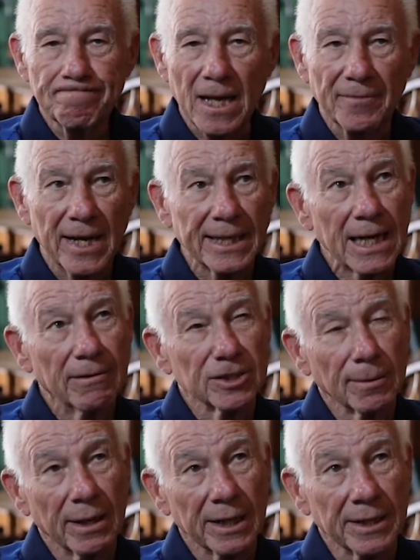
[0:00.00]
think that was
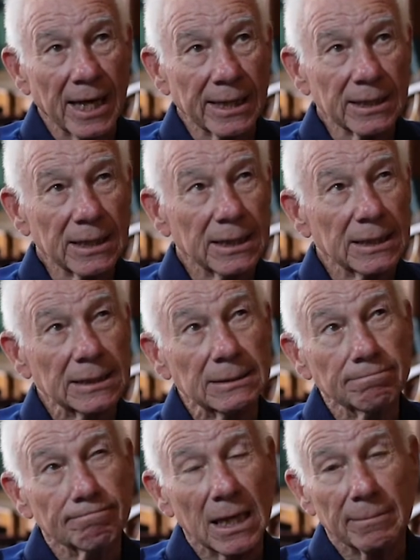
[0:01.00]
about
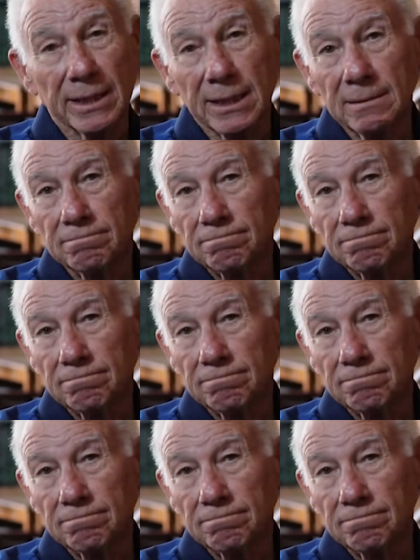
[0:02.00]
maybe